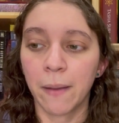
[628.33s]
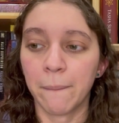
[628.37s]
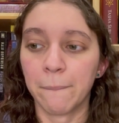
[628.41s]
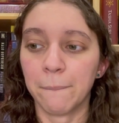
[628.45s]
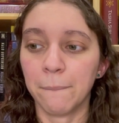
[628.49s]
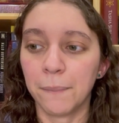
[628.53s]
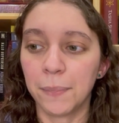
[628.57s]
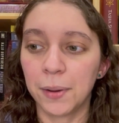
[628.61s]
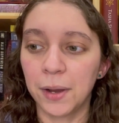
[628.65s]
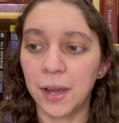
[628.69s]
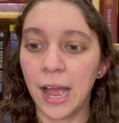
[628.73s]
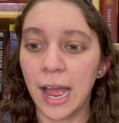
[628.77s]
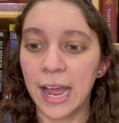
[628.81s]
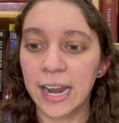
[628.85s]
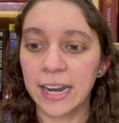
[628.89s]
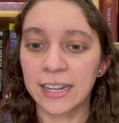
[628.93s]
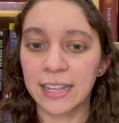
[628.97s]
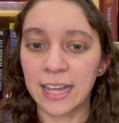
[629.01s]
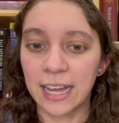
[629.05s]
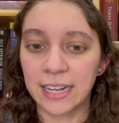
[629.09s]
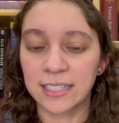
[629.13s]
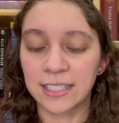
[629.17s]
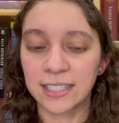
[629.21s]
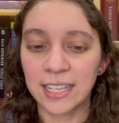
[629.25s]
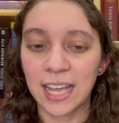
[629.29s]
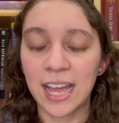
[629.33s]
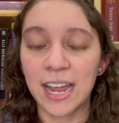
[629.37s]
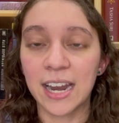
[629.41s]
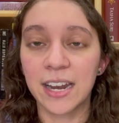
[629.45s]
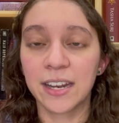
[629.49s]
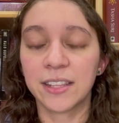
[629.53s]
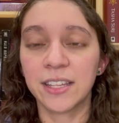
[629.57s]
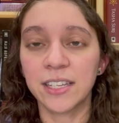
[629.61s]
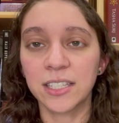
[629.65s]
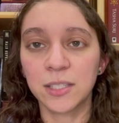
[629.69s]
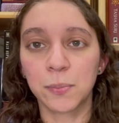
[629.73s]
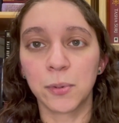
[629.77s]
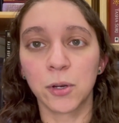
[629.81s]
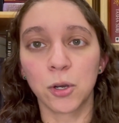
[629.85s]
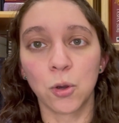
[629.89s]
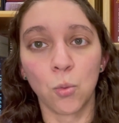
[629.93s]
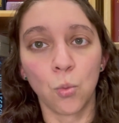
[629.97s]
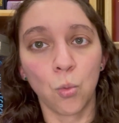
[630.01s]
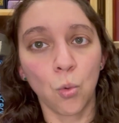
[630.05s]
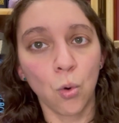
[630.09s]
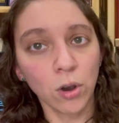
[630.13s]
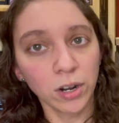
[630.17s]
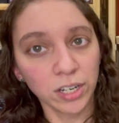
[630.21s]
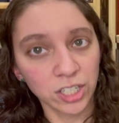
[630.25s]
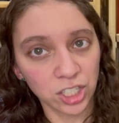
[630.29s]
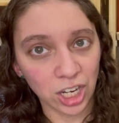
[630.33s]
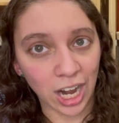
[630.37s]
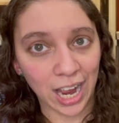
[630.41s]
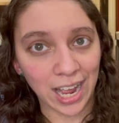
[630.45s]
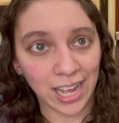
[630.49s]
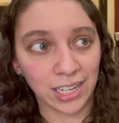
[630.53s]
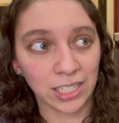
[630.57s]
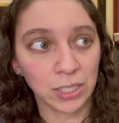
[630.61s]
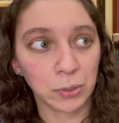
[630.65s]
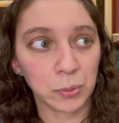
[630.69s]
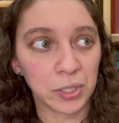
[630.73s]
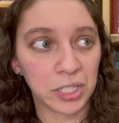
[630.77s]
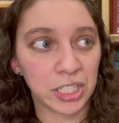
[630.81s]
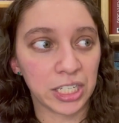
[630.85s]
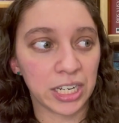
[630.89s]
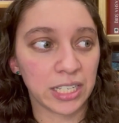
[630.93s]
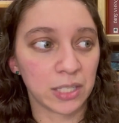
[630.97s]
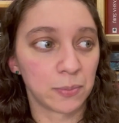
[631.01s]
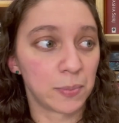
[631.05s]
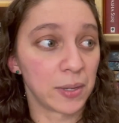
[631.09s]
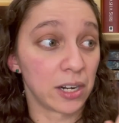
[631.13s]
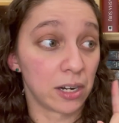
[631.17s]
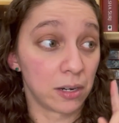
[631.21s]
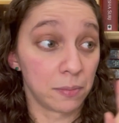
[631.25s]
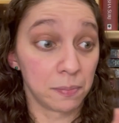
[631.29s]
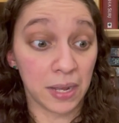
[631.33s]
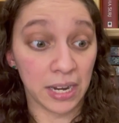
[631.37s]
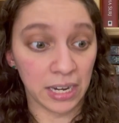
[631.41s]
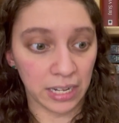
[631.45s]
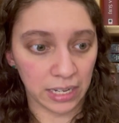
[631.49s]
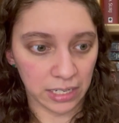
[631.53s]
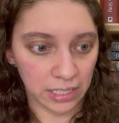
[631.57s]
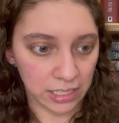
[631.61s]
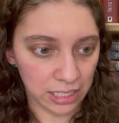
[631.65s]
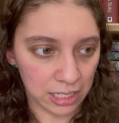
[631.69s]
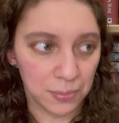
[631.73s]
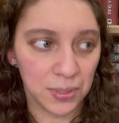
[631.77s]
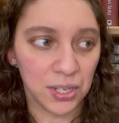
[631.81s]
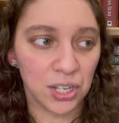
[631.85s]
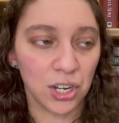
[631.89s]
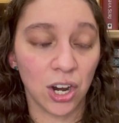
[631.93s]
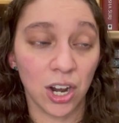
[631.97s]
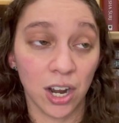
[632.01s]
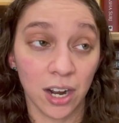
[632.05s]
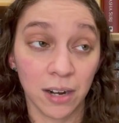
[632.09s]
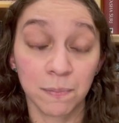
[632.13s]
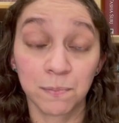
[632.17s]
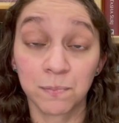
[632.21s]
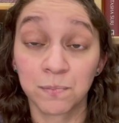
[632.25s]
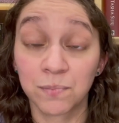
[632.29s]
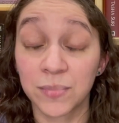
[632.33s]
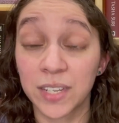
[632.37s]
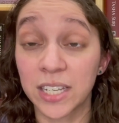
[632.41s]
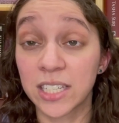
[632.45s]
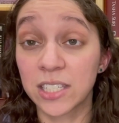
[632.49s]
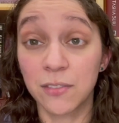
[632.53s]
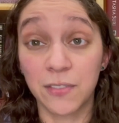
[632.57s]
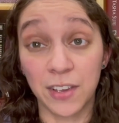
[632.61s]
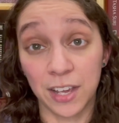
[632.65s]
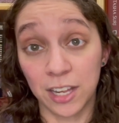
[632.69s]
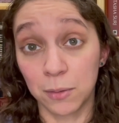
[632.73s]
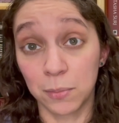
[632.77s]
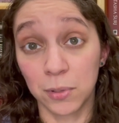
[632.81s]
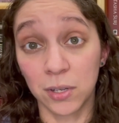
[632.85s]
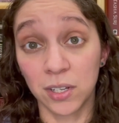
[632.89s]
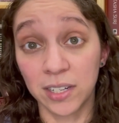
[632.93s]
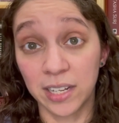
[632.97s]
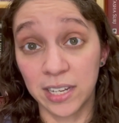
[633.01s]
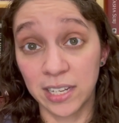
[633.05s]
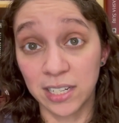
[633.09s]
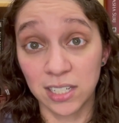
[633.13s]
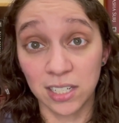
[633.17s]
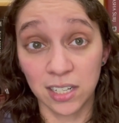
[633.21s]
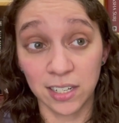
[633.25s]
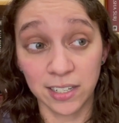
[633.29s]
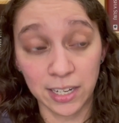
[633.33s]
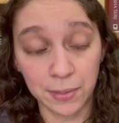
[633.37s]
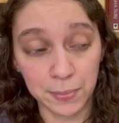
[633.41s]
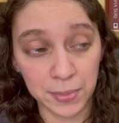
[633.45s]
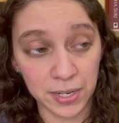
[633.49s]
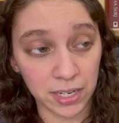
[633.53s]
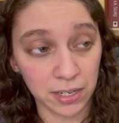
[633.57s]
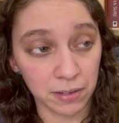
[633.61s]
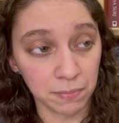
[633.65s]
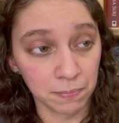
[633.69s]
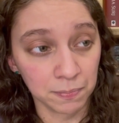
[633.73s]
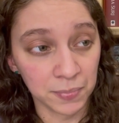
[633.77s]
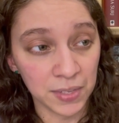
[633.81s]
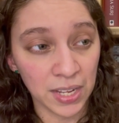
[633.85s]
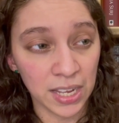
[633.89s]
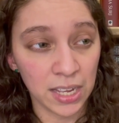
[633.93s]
But that said, this book, War Child, which has been on many a TBR, is available on Kindle Unlimited.